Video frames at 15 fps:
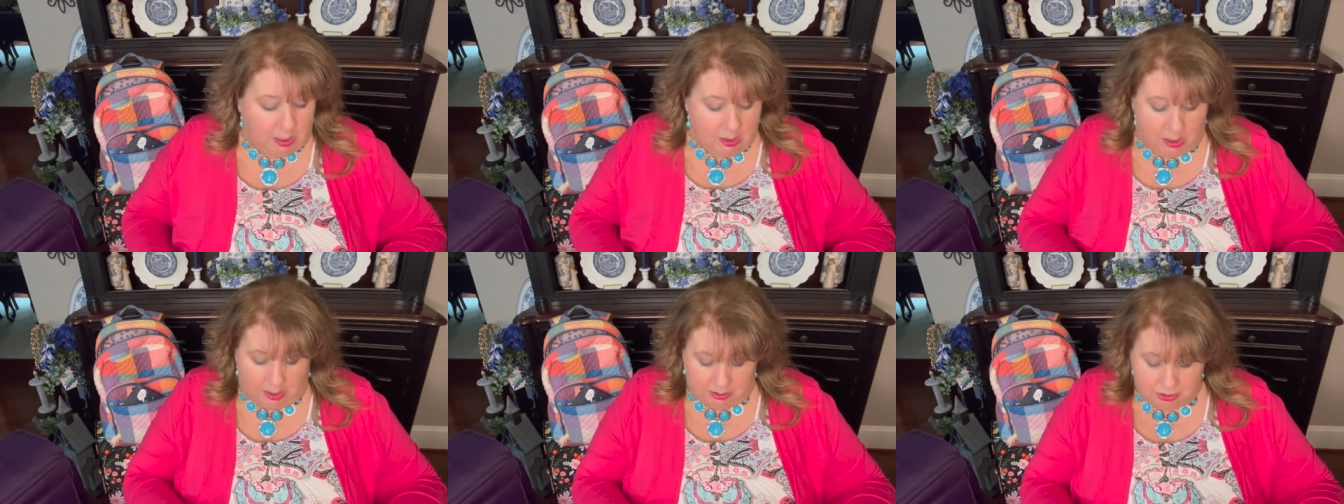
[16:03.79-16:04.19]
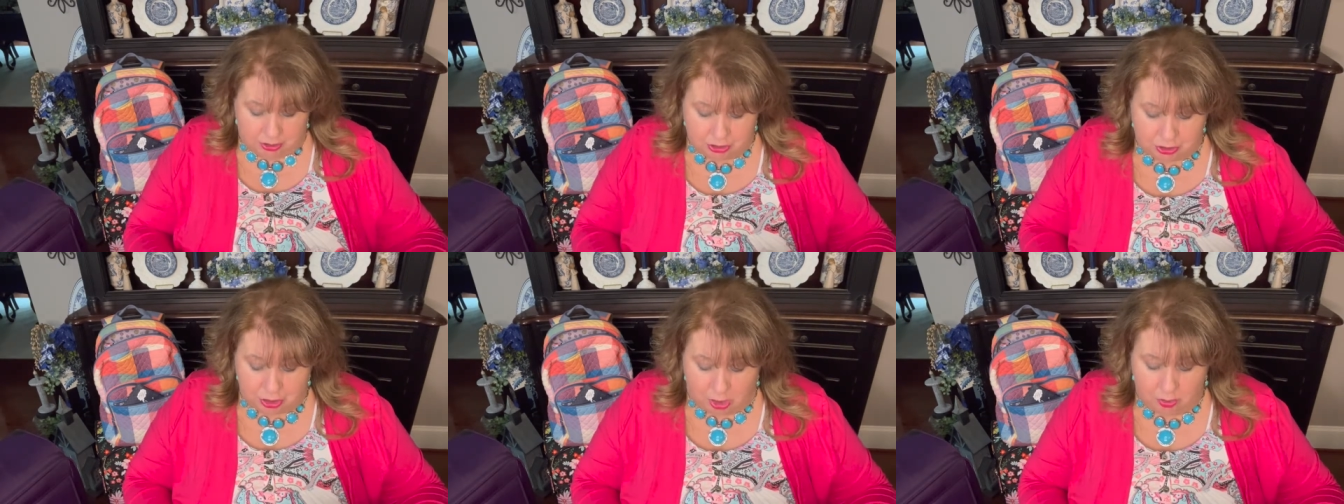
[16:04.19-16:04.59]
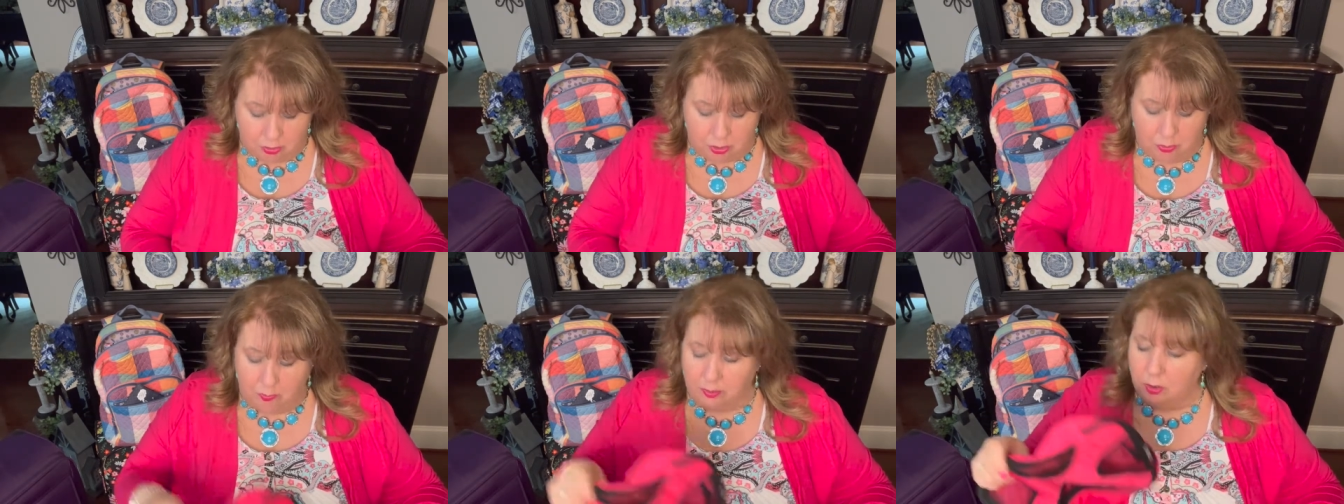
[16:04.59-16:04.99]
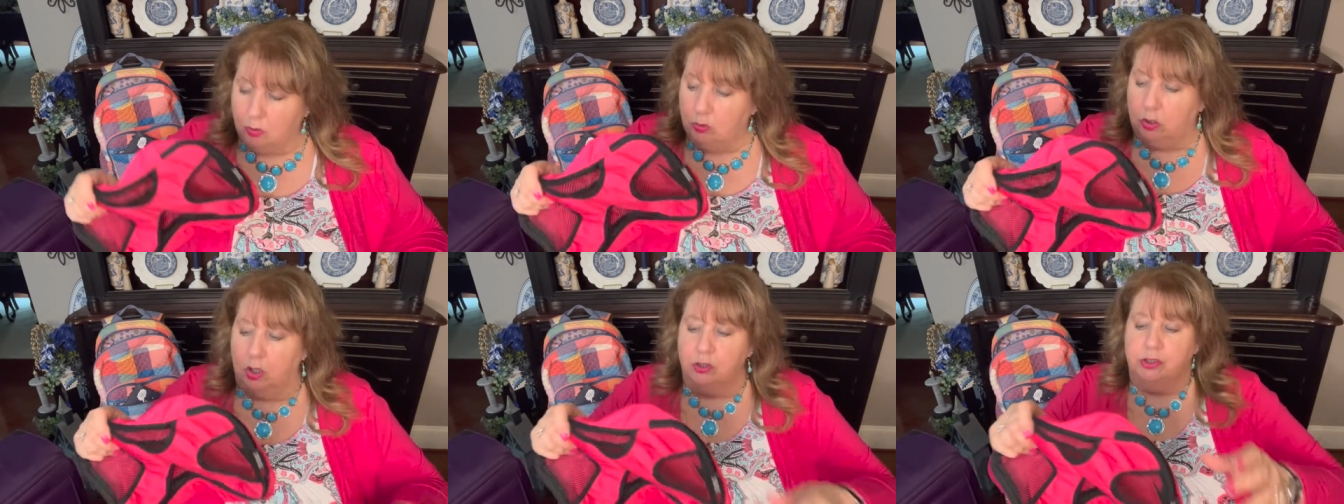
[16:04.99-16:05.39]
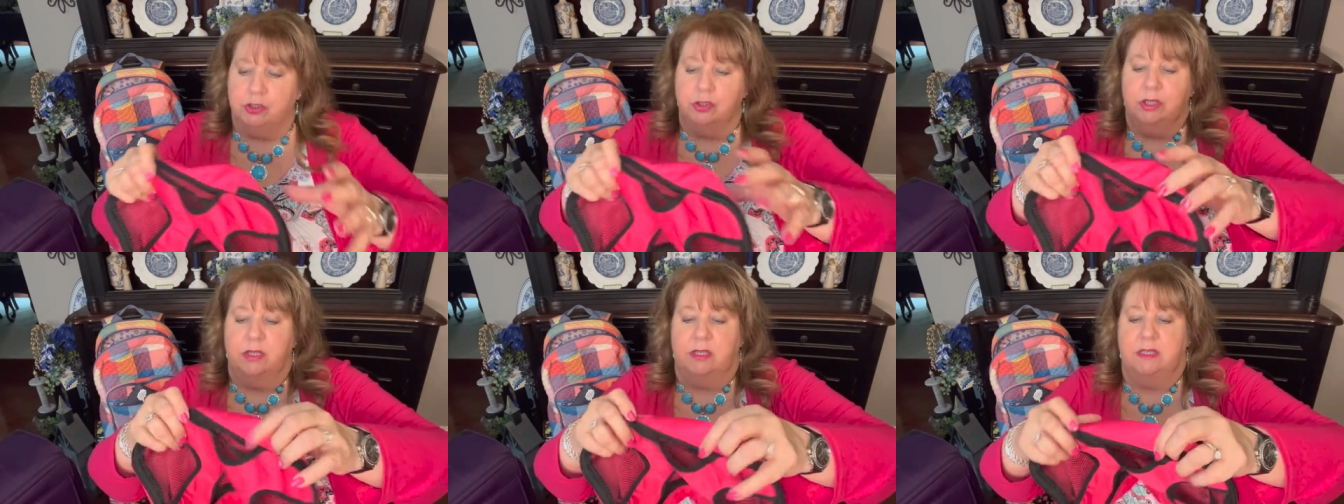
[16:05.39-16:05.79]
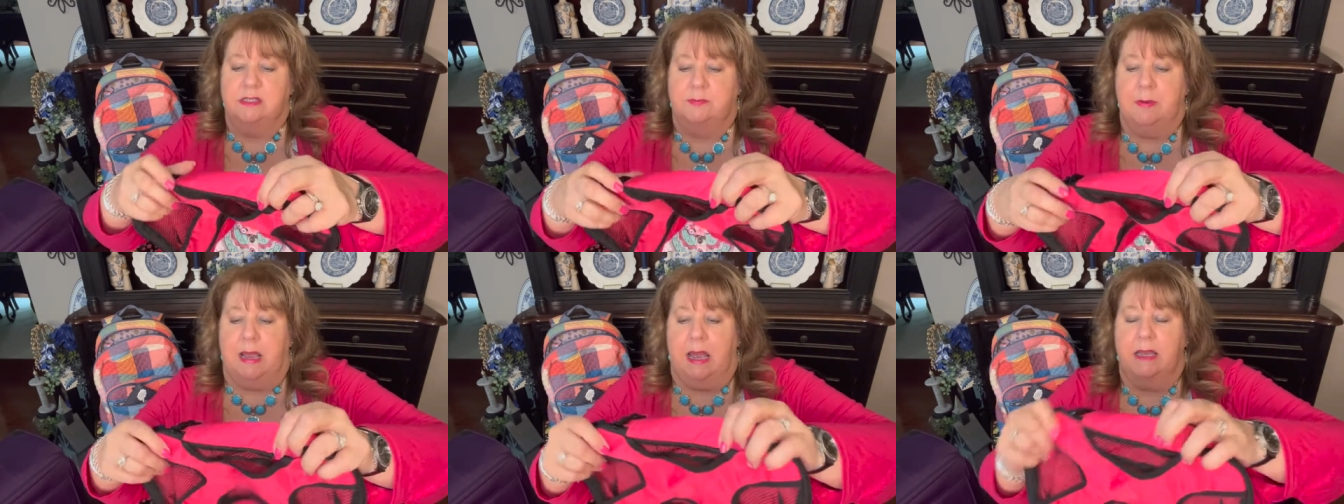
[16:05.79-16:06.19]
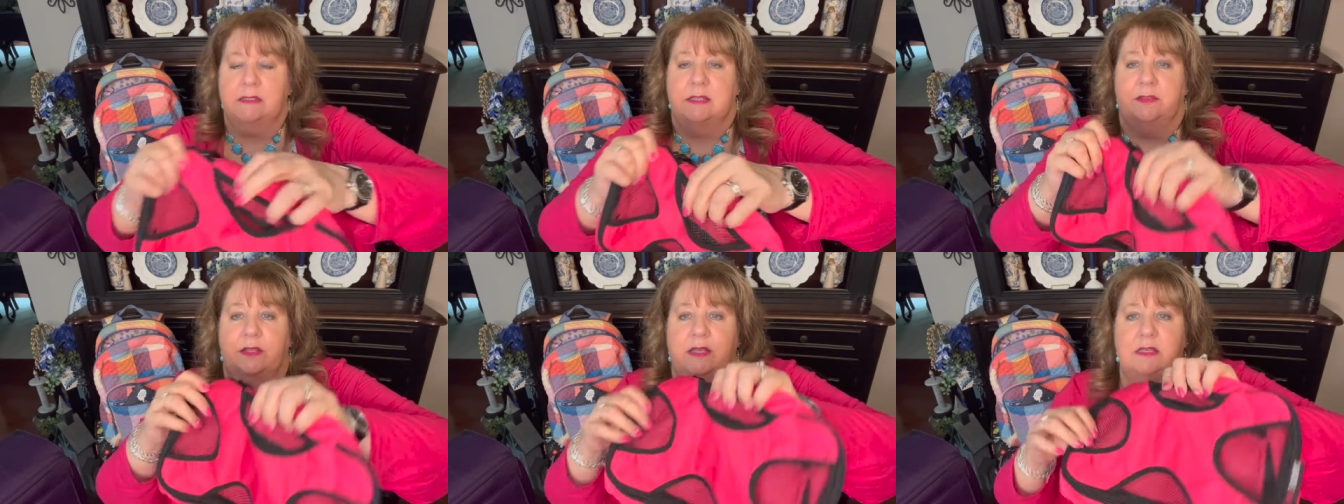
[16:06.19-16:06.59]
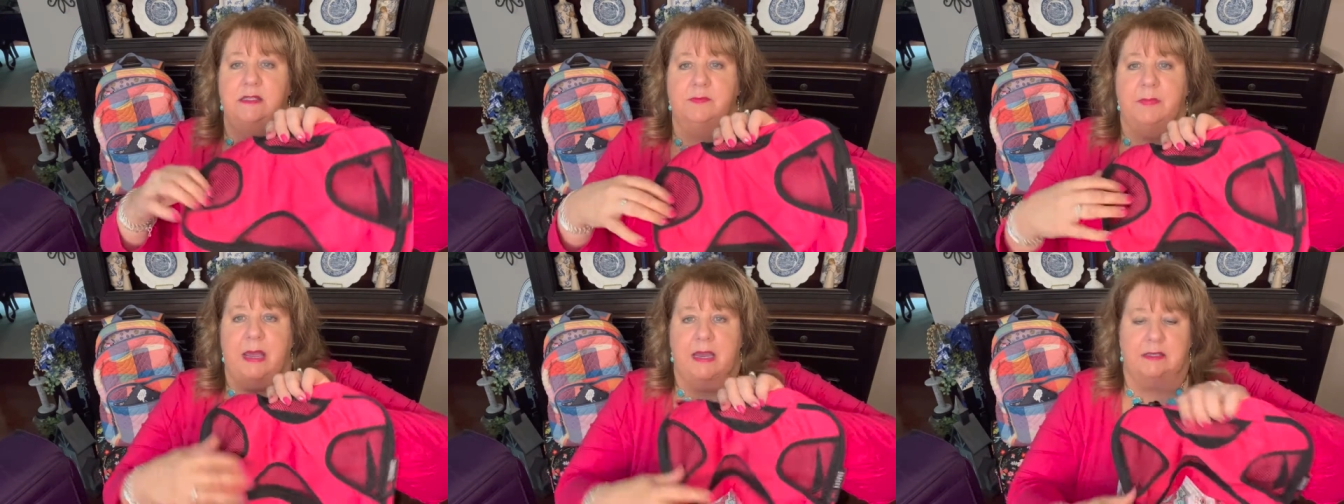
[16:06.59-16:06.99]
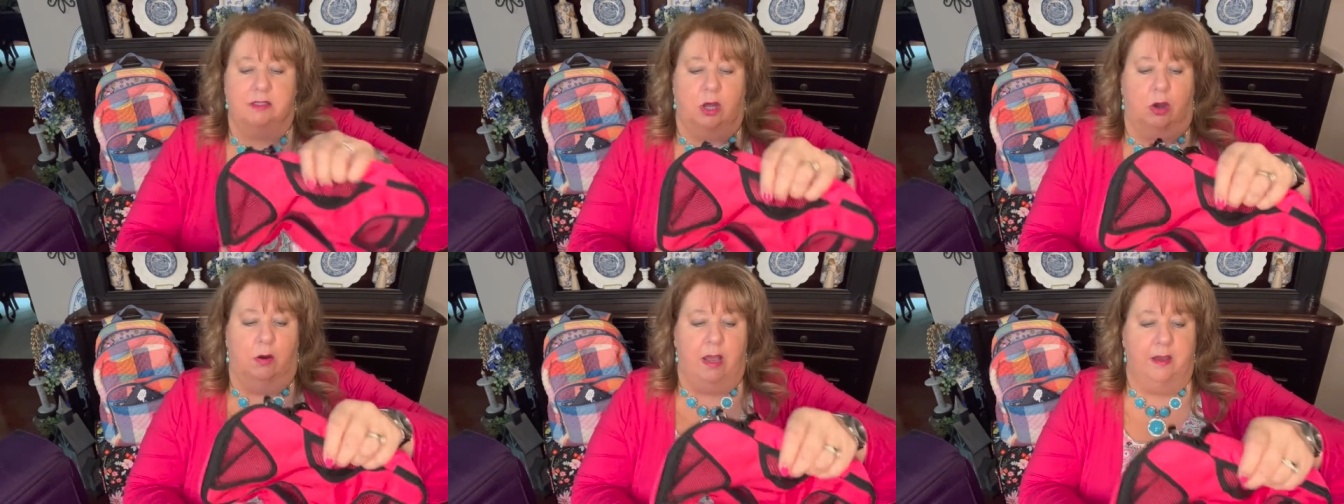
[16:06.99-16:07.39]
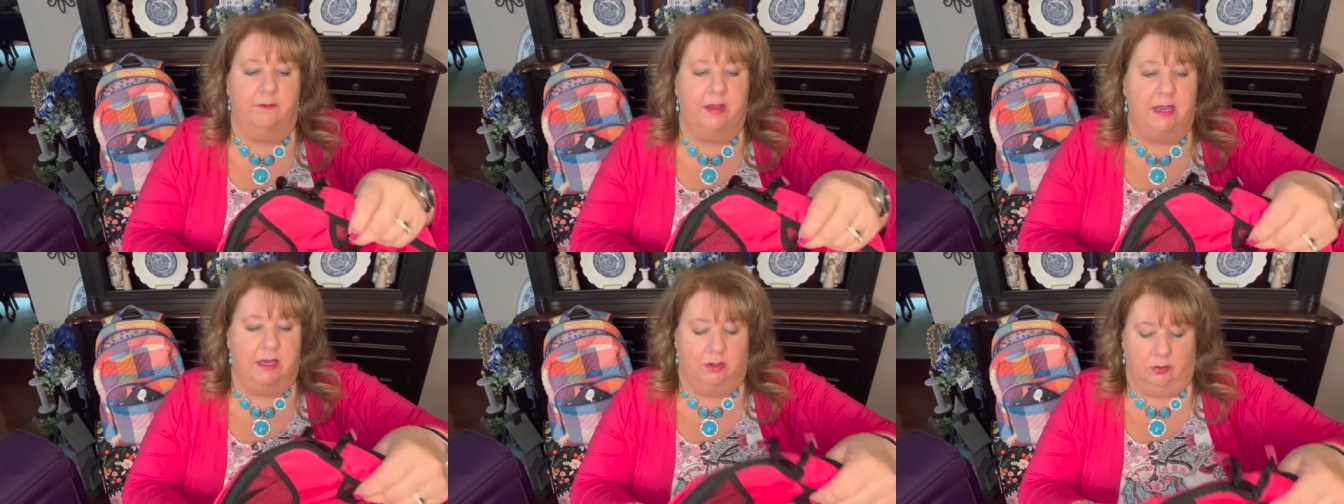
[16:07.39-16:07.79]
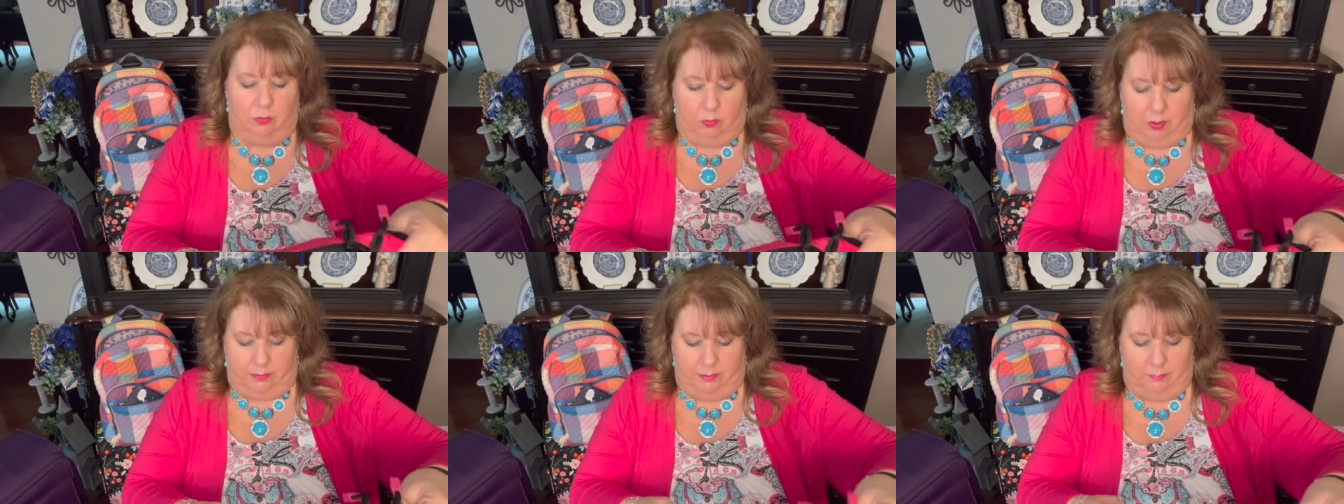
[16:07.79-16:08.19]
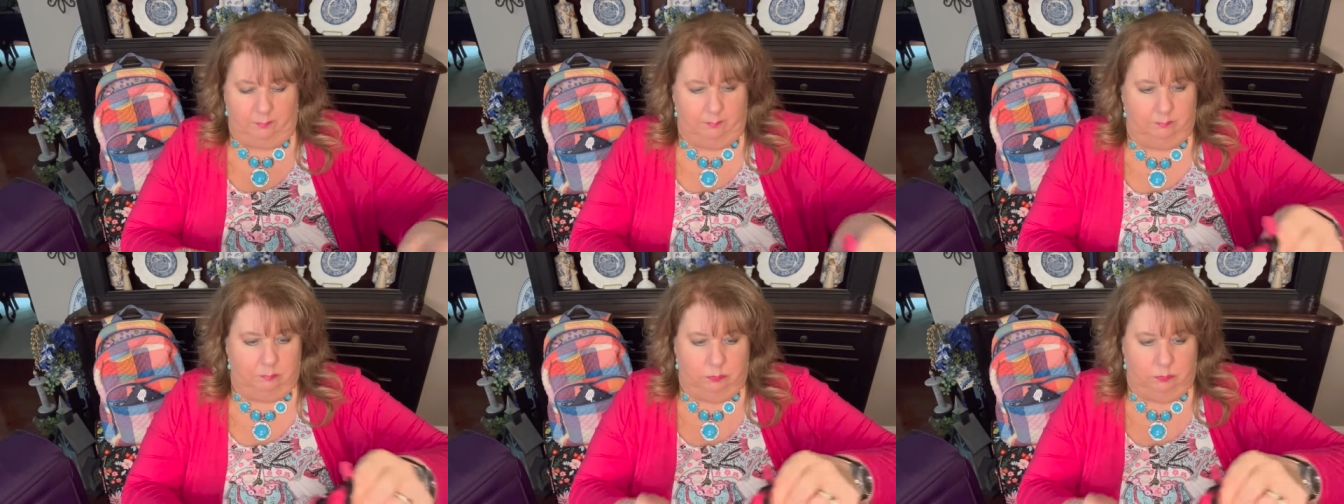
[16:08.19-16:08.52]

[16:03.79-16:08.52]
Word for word: Uh, to show you a little closer to these bags, these bags all have a handle on them.